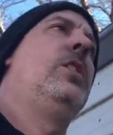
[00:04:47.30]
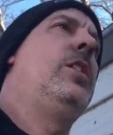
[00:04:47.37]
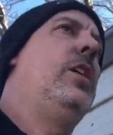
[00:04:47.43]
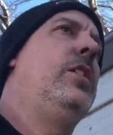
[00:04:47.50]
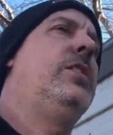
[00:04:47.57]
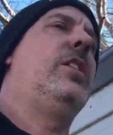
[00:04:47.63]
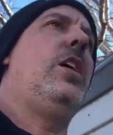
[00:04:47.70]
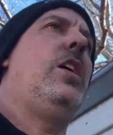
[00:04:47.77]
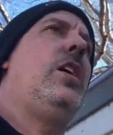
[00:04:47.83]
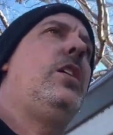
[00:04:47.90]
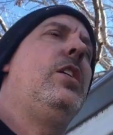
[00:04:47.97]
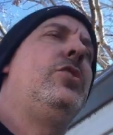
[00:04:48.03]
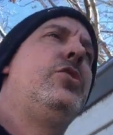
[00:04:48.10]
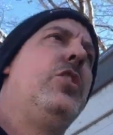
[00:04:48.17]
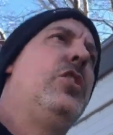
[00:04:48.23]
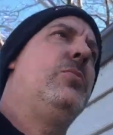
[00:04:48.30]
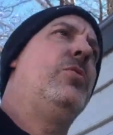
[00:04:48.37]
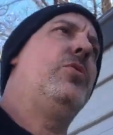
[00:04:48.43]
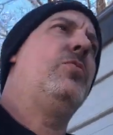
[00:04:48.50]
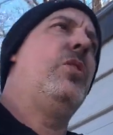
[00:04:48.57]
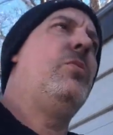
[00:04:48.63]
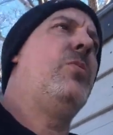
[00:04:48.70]
It's got adjustable
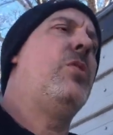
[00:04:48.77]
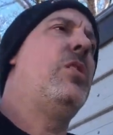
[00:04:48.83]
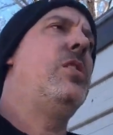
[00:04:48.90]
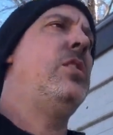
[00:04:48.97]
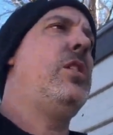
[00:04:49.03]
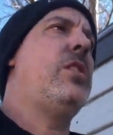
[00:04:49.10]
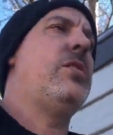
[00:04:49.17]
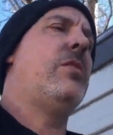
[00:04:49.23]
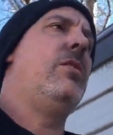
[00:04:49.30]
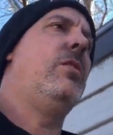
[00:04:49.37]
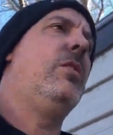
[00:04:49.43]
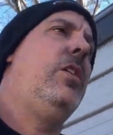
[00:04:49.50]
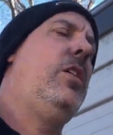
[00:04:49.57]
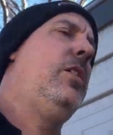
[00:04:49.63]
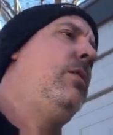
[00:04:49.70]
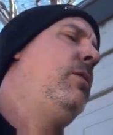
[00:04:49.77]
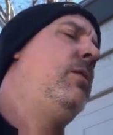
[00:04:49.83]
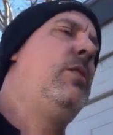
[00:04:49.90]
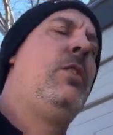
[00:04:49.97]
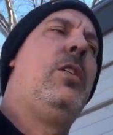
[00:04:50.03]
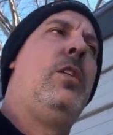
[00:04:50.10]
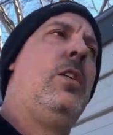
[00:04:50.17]
sway bar end links on it.
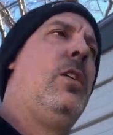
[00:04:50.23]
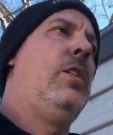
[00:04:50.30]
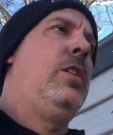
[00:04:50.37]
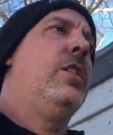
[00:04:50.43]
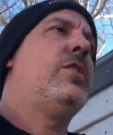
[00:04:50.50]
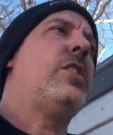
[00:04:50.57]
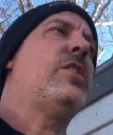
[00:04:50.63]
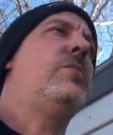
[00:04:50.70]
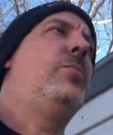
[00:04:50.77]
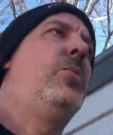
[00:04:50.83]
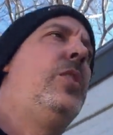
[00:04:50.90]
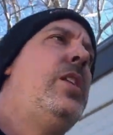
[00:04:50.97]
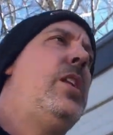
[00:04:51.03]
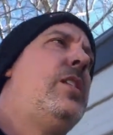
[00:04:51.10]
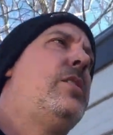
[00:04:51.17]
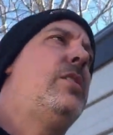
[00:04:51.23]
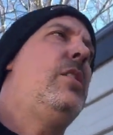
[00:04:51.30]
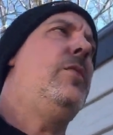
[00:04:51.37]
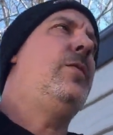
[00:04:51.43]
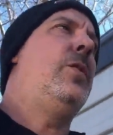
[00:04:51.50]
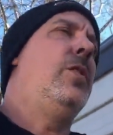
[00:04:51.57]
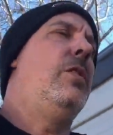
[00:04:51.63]
It's got some pretty nice
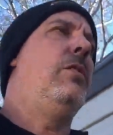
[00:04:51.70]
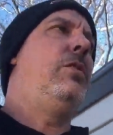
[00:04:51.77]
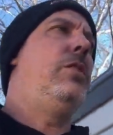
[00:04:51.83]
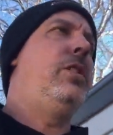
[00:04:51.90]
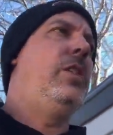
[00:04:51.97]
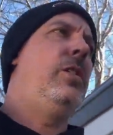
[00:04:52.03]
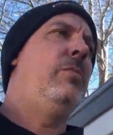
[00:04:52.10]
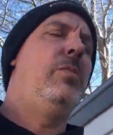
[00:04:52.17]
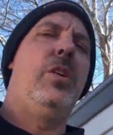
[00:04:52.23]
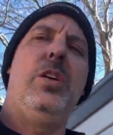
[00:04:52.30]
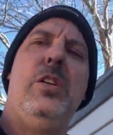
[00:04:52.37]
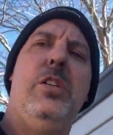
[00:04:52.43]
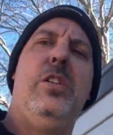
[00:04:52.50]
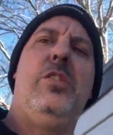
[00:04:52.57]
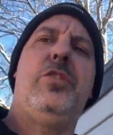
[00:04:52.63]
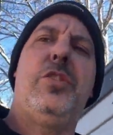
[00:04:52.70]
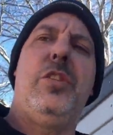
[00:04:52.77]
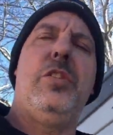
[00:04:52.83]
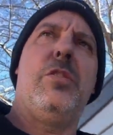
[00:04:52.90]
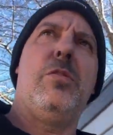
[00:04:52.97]
stuff on it, really. But here, I'll show you the